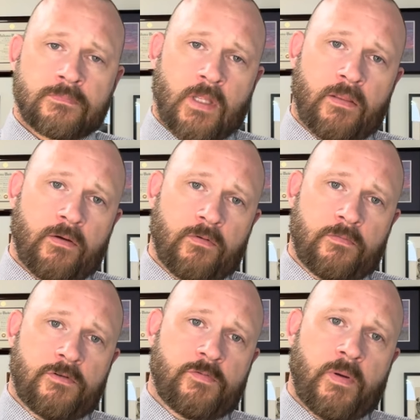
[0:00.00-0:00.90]
and they would
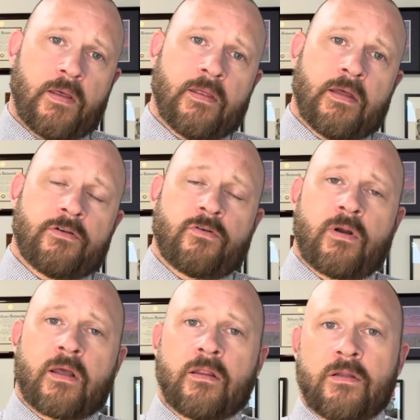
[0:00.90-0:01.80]
just pay that
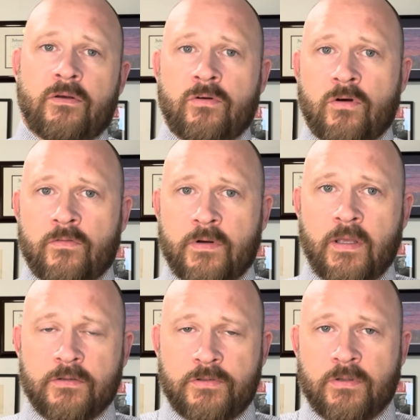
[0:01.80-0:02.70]
directly to whoever
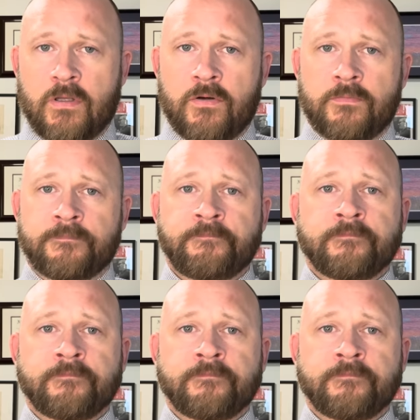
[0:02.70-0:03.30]
held your loan.